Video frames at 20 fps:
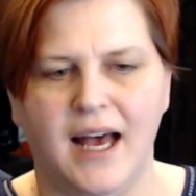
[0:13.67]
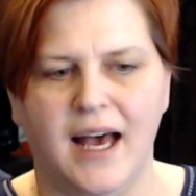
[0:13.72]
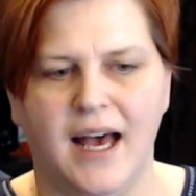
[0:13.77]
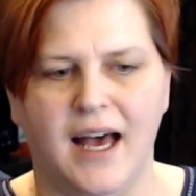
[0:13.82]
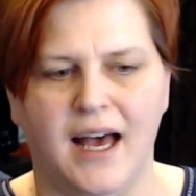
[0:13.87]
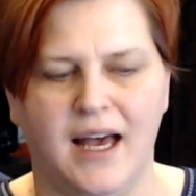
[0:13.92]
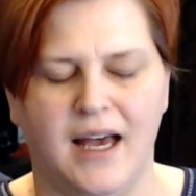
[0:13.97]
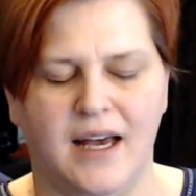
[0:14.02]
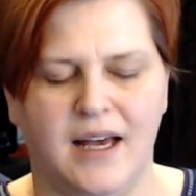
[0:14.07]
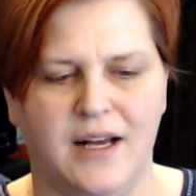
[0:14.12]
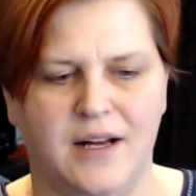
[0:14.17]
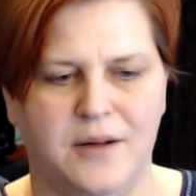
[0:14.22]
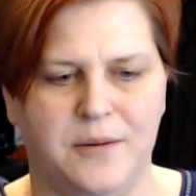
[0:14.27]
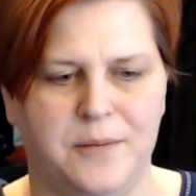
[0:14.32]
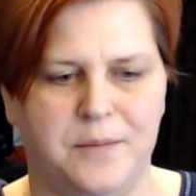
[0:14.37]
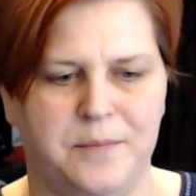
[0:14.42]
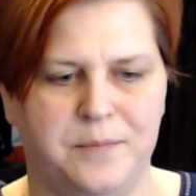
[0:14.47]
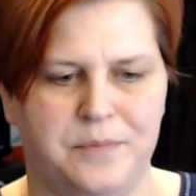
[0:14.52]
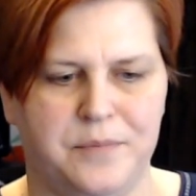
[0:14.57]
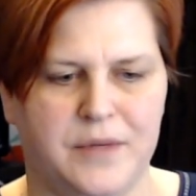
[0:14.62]

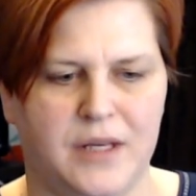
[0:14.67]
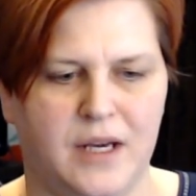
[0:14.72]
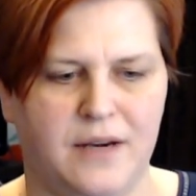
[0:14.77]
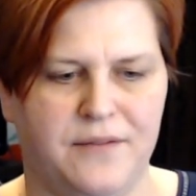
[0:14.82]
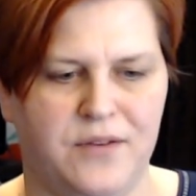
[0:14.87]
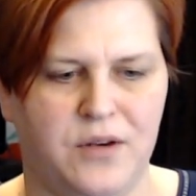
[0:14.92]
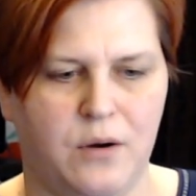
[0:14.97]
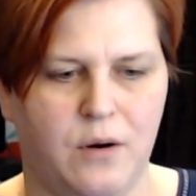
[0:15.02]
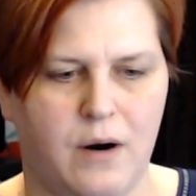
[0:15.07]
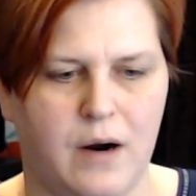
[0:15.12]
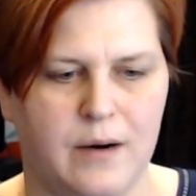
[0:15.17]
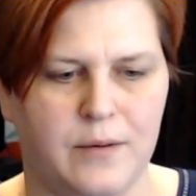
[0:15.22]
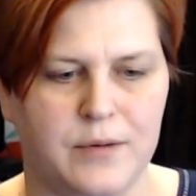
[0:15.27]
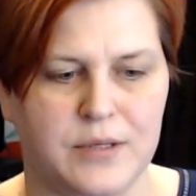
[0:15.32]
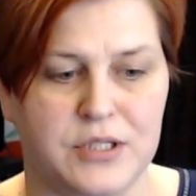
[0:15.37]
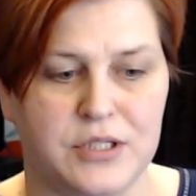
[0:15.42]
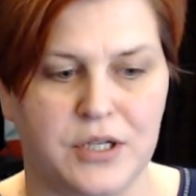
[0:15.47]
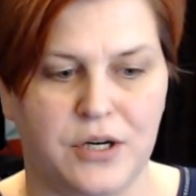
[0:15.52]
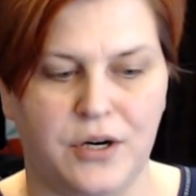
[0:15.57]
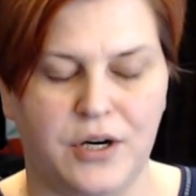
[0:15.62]
If you are a
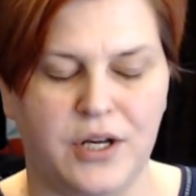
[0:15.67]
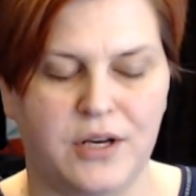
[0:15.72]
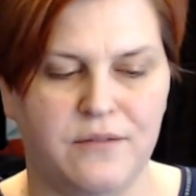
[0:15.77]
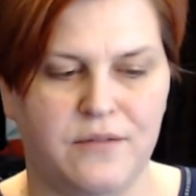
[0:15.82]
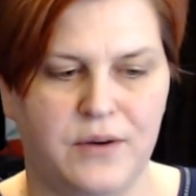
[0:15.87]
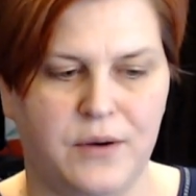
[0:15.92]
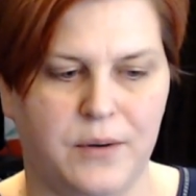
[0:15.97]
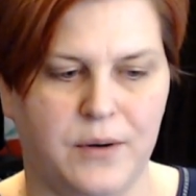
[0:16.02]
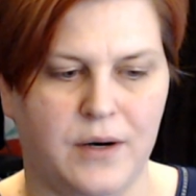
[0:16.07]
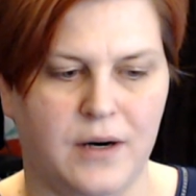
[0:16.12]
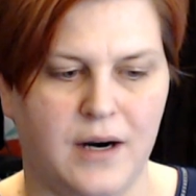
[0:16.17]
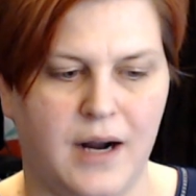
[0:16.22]
returning viewer,